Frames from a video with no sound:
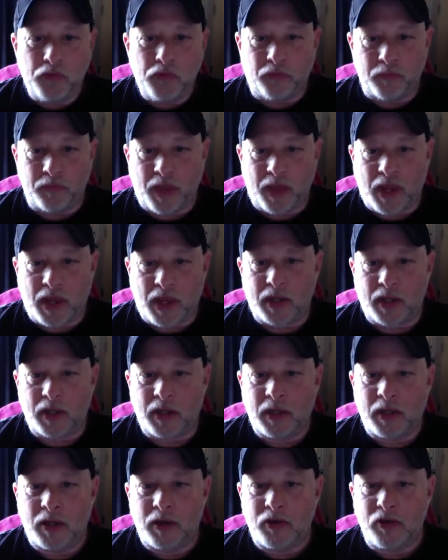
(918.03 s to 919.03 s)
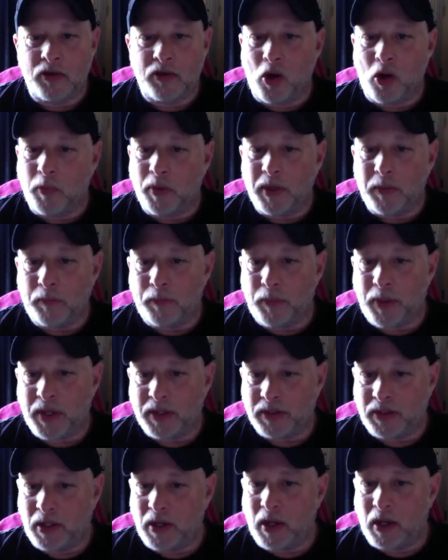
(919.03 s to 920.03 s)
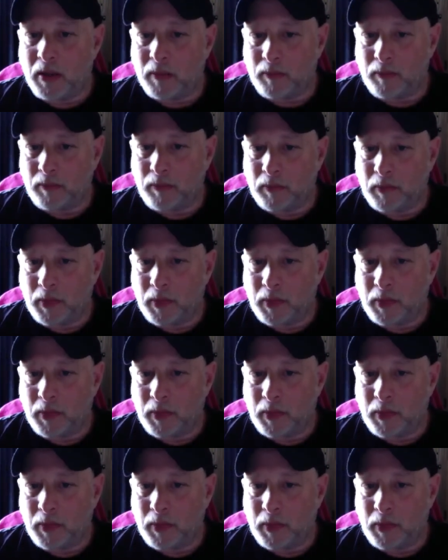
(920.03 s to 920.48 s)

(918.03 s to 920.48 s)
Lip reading: from that, nobody picked it up.